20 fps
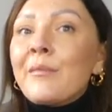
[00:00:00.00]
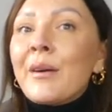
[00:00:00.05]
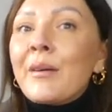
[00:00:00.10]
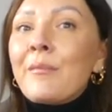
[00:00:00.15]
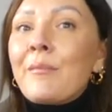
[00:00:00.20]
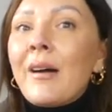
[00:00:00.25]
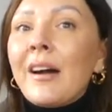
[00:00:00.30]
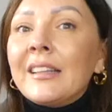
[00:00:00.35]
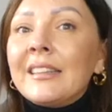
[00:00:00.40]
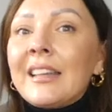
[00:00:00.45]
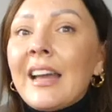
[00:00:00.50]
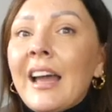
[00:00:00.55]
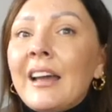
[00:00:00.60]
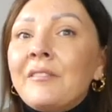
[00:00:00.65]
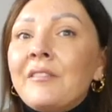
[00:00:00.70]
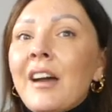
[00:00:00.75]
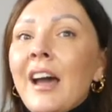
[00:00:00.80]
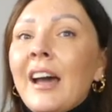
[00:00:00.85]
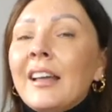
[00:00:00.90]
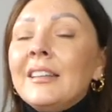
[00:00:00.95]
but
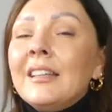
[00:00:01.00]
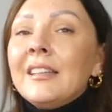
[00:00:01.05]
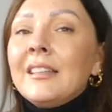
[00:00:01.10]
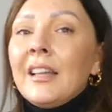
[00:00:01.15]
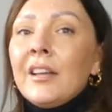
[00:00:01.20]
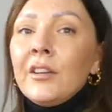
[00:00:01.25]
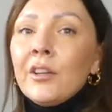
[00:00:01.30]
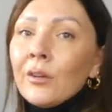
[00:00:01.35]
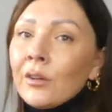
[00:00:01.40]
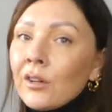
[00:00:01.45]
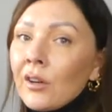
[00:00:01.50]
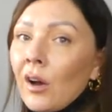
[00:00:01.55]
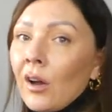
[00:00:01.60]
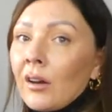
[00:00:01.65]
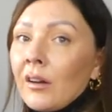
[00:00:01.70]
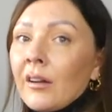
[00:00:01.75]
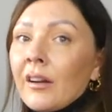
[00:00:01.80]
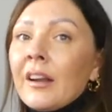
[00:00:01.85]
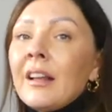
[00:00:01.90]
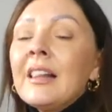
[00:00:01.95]
I've added a new
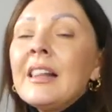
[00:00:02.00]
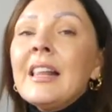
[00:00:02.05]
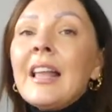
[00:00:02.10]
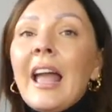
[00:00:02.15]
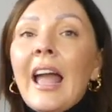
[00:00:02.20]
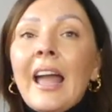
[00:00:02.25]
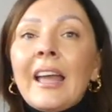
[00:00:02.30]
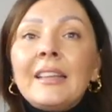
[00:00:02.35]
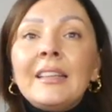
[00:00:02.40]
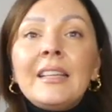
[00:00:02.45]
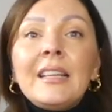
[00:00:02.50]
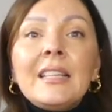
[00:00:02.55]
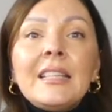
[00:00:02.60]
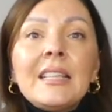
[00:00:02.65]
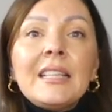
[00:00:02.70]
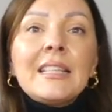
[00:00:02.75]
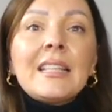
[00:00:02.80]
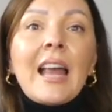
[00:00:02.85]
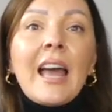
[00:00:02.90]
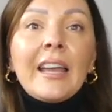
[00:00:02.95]
color, and this
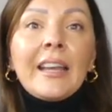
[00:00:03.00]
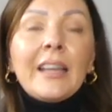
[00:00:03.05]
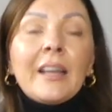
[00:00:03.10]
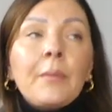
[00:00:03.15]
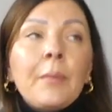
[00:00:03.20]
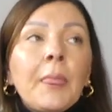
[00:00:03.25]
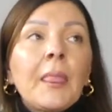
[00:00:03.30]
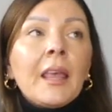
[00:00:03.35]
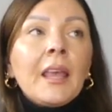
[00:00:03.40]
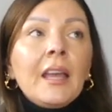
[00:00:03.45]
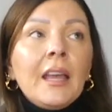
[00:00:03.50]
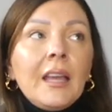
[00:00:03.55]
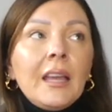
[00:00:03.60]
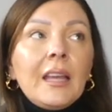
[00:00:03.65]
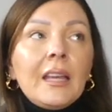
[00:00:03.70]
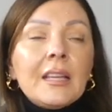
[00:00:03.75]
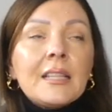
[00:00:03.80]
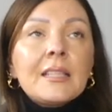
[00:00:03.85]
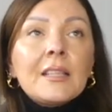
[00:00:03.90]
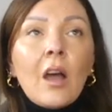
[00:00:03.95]
is like,
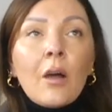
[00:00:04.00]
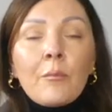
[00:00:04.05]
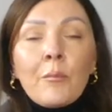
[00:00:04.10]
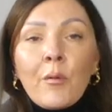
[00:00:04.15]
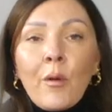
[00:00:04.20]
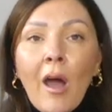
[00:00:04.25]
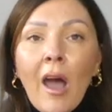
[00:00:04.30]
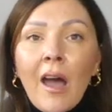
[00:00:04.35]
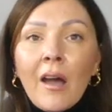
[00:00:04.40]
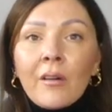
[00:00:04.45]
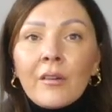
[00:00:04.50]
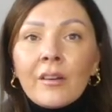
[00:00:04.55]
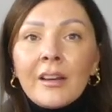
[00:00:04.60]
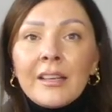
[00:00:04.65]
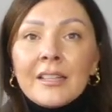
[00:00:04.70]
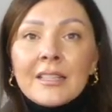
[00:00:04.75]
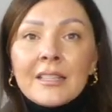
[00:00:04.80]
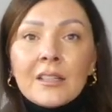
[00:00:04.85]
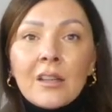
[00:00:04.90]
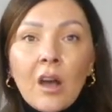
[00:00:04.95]
it's not brown,
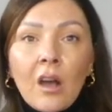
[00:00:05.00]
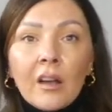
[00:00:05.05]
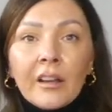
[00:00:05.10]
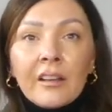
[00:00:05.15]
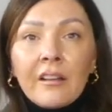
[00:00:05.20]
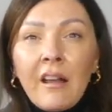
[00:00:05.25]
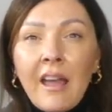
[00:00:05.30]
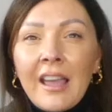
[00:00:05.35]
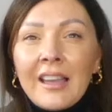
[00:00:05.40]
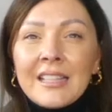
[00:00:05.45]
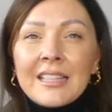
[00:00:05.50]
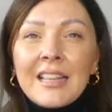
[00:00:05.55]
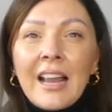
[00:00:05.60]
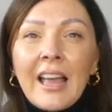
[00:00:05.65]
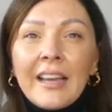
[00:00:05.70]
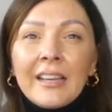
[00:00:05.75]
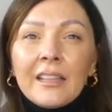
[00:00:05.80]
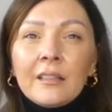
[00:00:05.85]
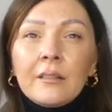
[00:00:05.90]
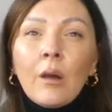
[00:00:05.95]
it's not gray, it's
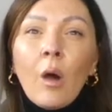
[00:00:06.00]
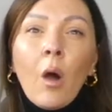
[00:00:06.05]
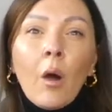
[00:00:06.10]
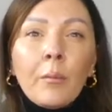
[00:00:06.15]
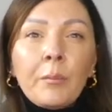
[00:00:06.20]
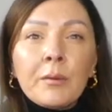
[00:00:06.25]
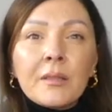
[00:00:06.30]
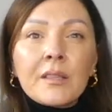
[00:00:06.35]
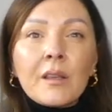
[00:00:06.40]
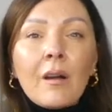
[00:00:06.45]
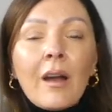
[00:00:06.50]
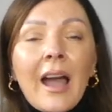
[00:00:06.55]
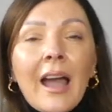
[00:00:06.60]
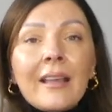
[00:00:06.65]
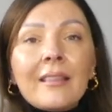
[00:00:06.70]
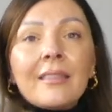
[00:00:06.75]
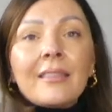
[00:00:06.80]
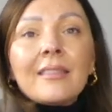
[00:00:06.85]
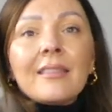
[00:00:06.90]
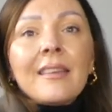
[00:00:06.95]
like top, so
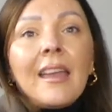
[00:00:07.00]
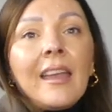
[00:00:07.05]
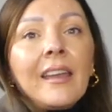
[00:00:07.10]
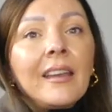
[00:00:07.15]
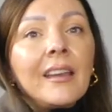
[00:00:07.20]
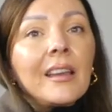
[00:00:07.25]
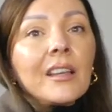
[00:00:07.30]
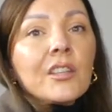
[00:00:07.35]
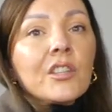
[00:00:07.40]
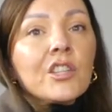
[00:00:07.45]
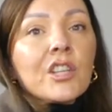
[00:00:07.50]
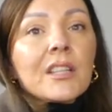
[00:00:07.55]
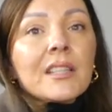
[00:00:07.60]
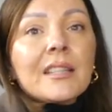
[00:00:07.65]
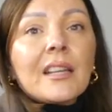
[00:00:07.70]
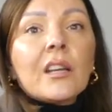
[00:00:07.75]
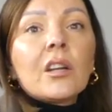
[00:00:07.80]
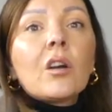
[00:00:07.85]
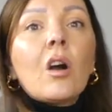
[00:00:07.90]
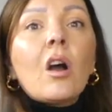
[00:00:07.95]
I think it's just
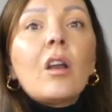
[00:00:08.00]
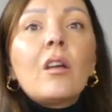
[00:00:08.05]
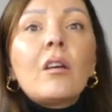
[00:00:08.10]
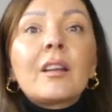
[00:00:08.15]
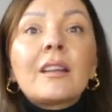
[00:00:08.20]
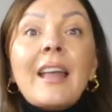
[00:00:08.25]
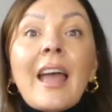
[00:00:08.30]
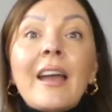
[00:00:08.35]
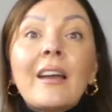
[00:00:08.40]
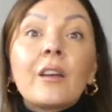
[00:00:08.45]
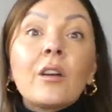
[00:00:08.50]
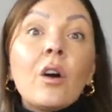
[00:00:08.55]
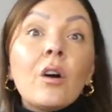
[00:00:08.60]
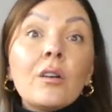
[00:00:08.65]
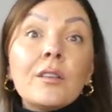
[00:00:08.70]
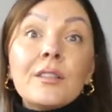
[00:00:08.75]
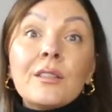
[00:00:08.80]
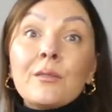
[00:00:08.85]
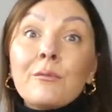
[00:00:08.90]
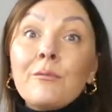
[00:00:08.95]
a color that goes